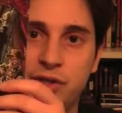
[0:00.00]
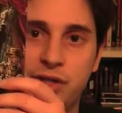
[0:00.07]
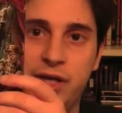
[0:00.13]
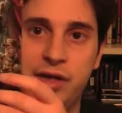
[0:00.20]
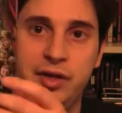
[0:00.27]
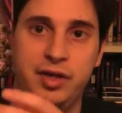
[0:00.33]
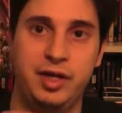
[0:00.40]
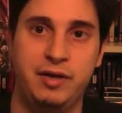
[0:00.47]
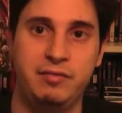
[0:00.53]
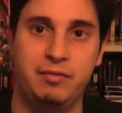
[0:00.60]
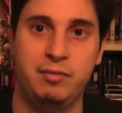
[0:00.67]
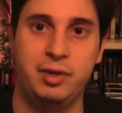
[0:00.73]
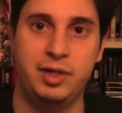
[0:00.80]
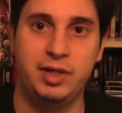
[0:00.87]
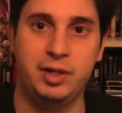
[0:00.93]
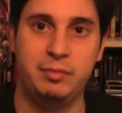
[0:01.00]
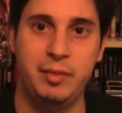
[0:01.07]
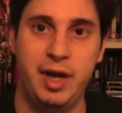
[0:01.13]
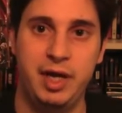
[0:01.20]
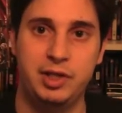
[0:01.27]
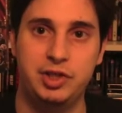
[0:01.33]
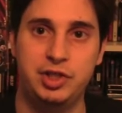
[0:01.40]
are killing everyone in the
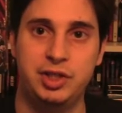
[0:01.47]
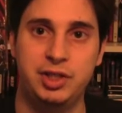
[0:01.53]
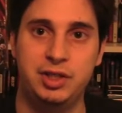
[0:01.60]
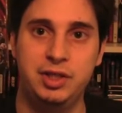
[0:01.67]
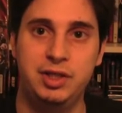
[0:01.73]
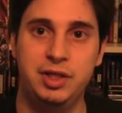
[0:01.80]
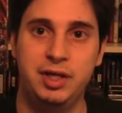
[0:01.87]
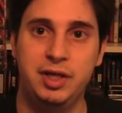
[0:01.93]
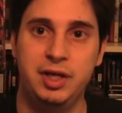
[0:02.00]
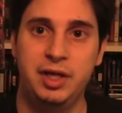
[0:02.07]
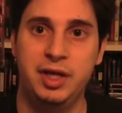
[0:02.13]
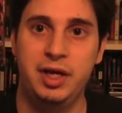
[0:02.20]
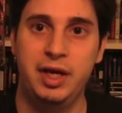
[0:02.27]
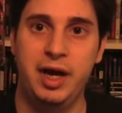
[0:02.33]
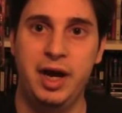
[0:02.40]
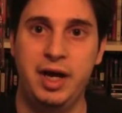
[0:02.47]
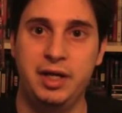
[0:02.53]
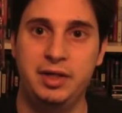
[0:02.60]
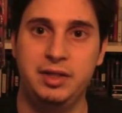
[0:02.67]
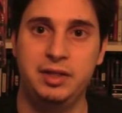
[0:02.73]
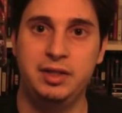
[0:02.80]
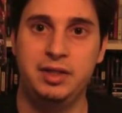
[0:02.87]
mansion,
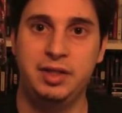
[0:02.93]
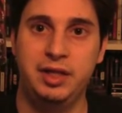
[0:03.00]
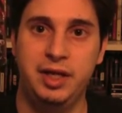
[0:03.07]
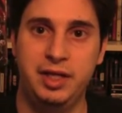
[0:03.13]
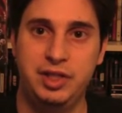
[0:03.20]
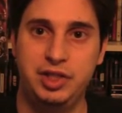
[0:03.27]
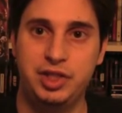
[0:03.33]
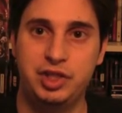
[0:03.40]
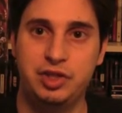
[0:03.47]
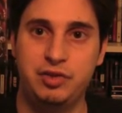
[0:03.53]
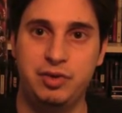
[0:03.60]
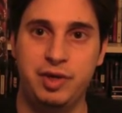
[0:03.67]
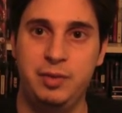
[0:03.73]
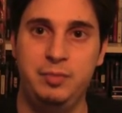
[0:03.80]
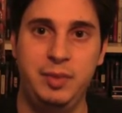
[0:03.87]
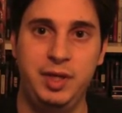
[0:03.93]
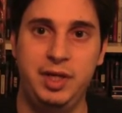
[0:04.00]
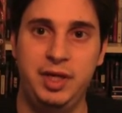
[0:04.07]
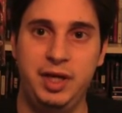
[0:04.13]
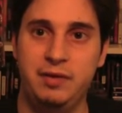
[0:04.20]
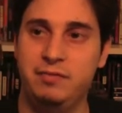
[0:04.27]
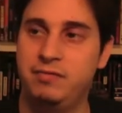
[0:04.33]
and it's just
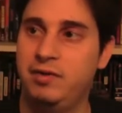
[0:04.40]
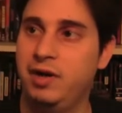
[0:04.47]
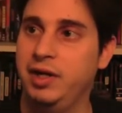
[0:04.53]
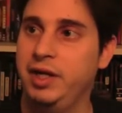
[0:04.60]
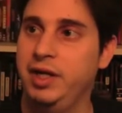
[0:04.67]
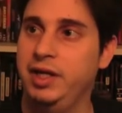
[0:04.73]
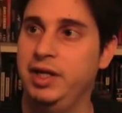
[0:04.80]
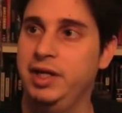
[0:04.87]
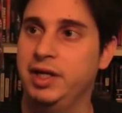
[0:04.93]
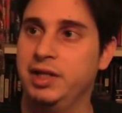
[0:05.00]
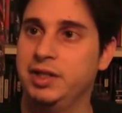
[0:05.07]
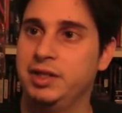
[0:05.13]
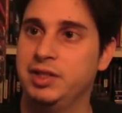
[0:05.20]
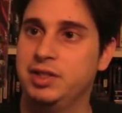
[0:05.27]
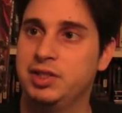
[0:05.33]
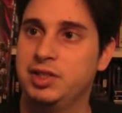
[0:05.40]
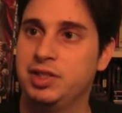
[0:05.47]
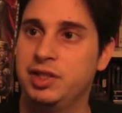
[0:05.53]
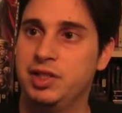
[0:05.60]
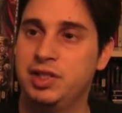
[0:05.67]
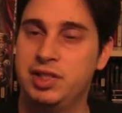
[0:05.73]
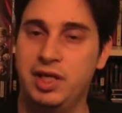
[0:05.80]
creepy and funny and
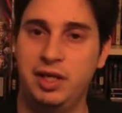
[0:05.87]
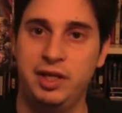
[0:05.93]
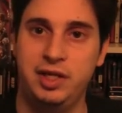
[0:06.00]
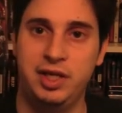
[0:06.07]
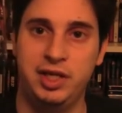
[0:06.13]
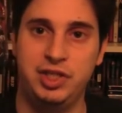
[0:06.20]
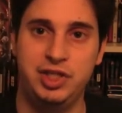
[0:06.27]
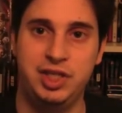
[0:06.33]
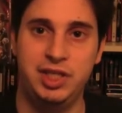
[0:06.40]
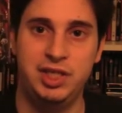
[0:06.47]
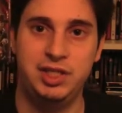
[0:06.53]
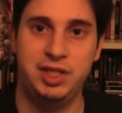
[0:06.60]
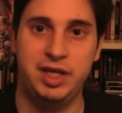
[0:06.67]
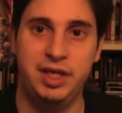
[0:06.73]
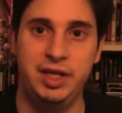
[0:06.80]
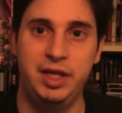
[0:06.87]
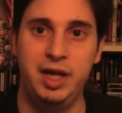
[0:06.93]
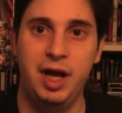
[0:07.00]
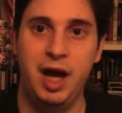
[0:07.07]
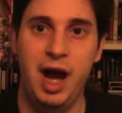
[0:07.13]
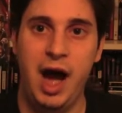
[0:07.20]
silly, like cheesy.